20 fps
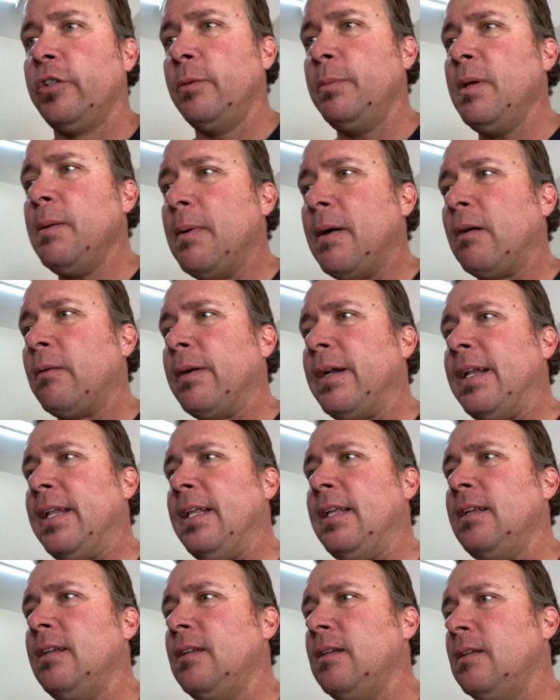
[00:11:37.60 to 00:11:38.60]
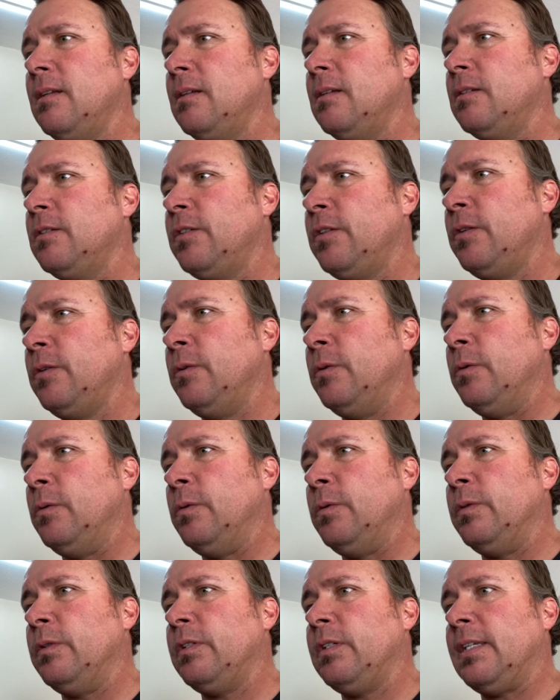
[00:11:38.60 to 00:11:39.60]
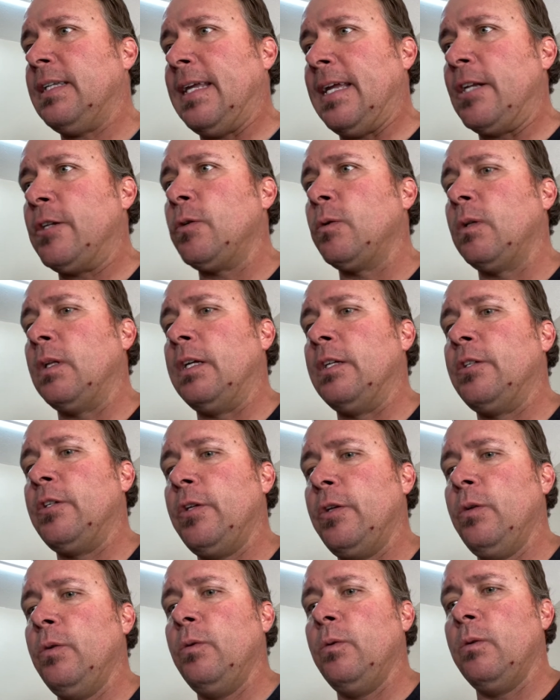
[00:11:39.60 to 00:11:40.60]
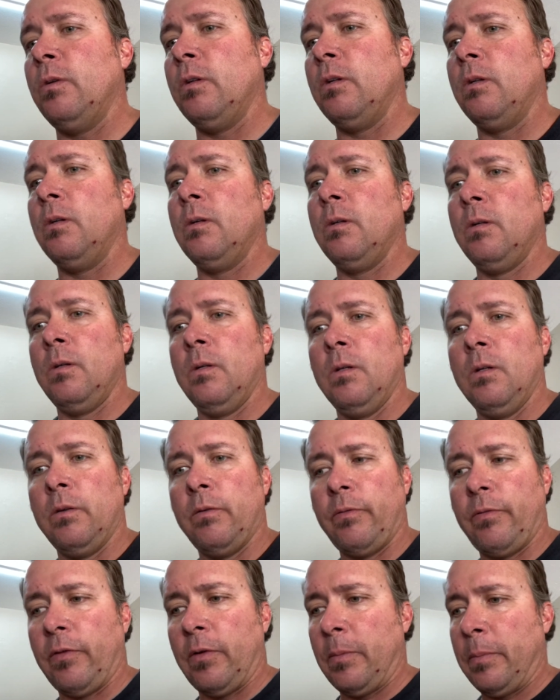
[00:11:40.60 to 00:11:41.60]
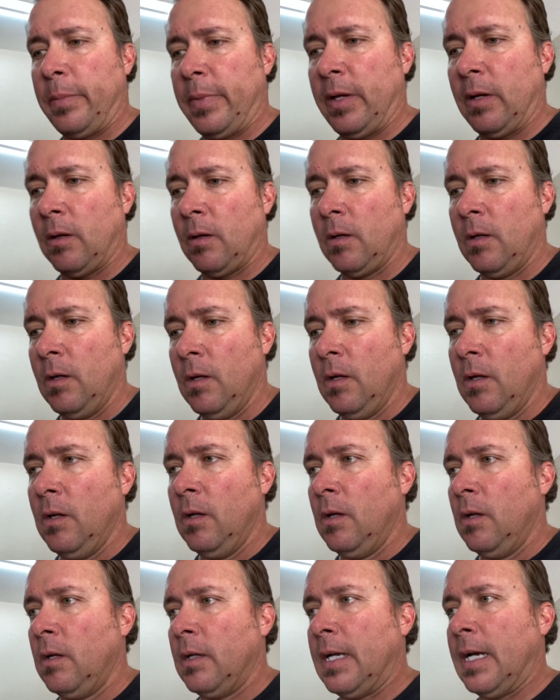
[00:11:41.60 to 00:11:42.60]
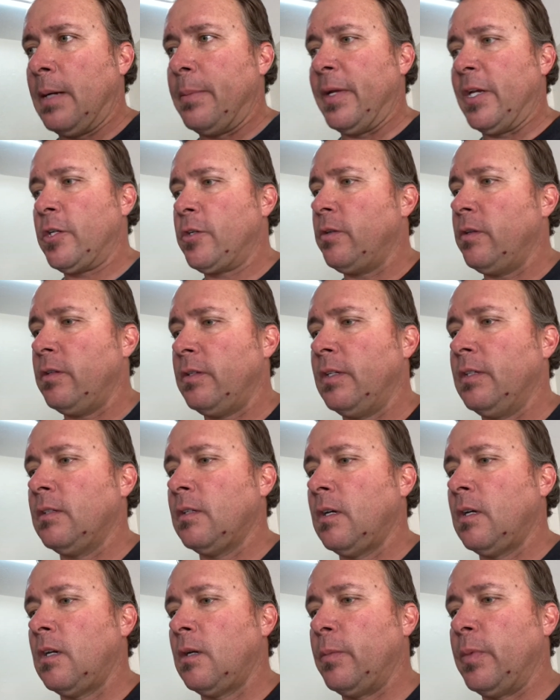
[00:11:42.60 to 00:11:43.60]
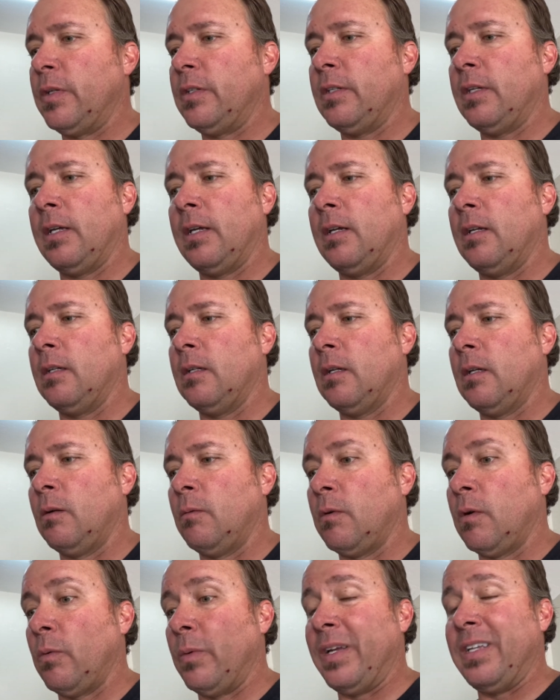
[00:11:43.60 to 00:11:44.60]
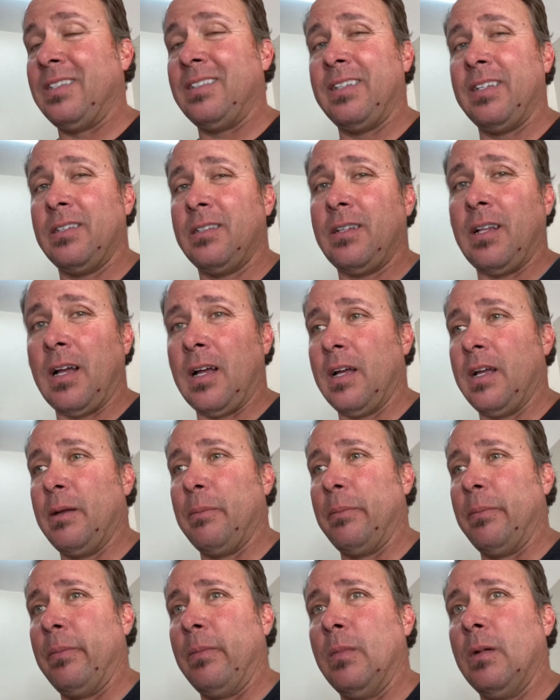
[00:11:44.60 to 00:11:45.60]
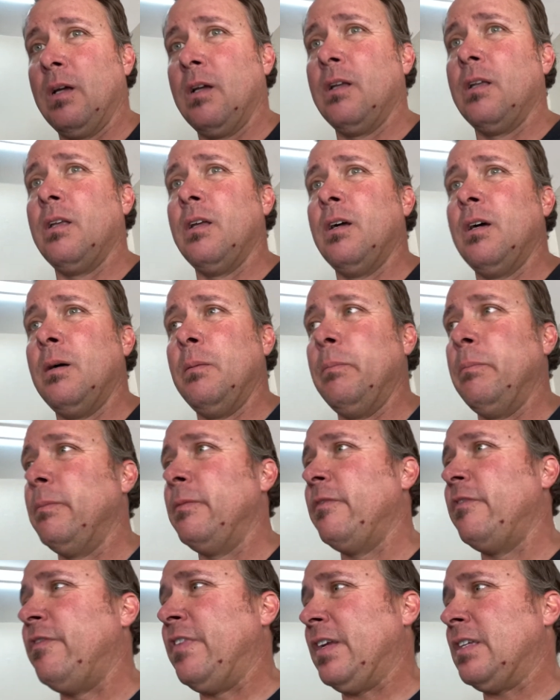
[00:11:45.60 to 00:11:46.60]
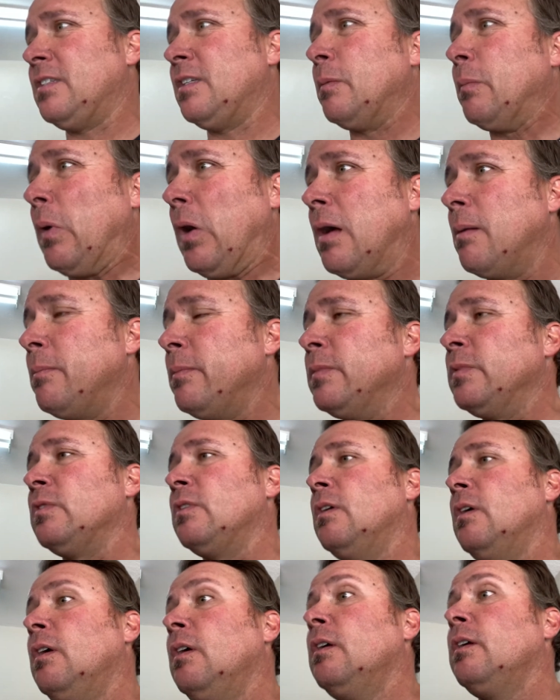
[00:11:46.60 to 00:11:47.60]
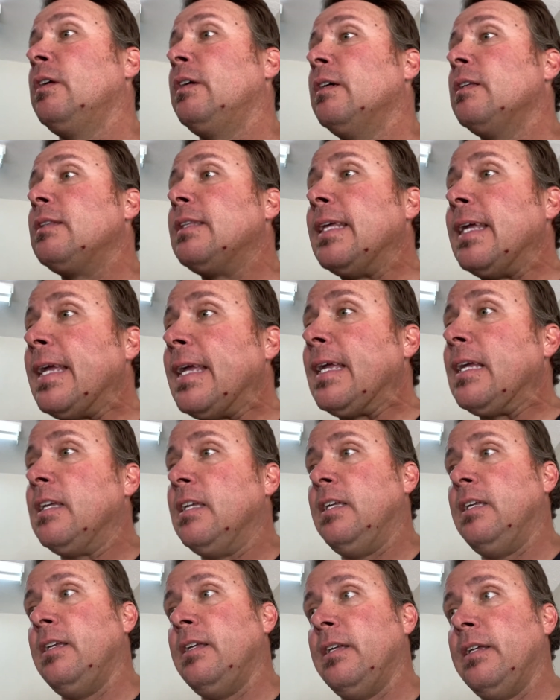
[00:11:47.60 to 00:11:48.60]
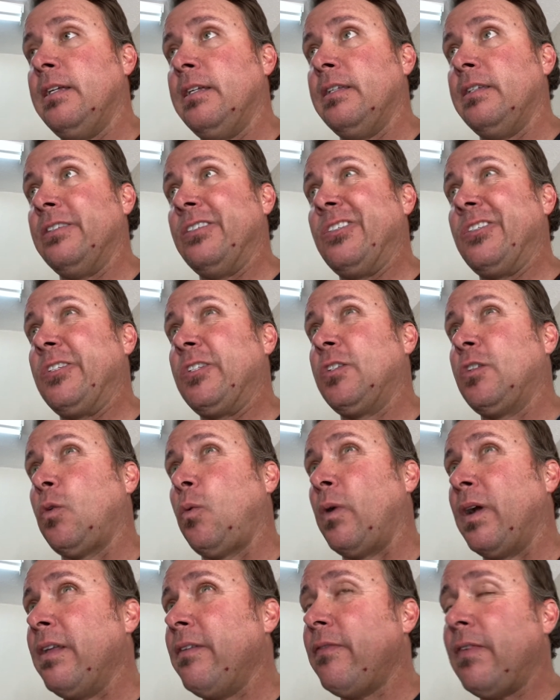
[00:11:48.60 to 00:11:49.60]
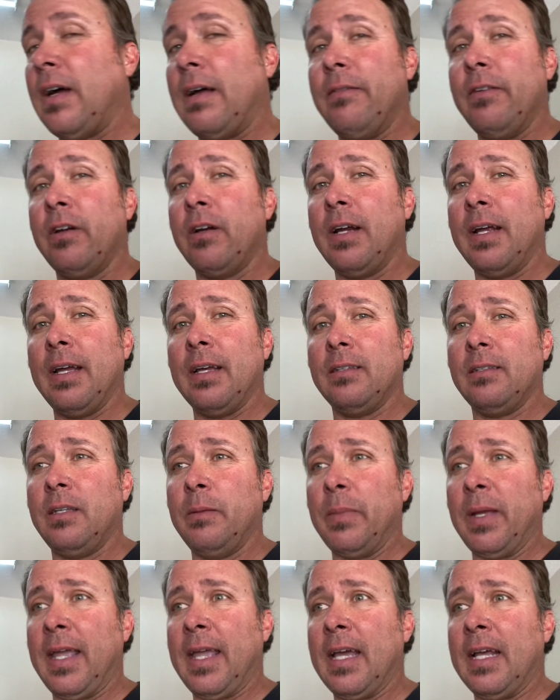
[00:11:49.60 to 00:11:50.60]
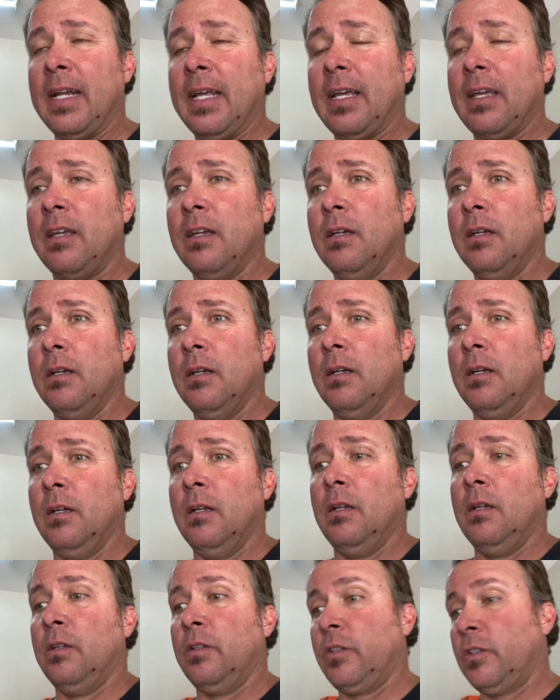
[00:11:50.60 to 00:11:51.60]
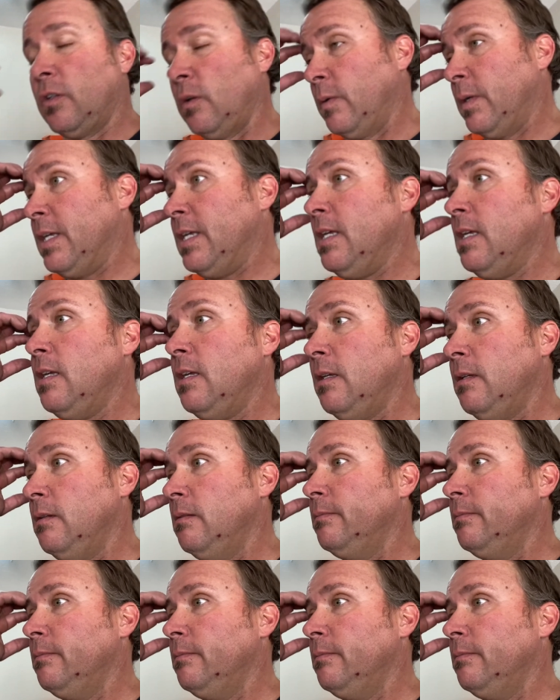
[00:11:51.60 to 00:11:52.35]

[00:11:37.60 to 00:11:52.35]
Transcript: about ready to schedule a tune from Bill. Got to make sure this thing's 100%. I don't want to waste his time fixing problems. Good thing he is 25-year ASE mechanic, so he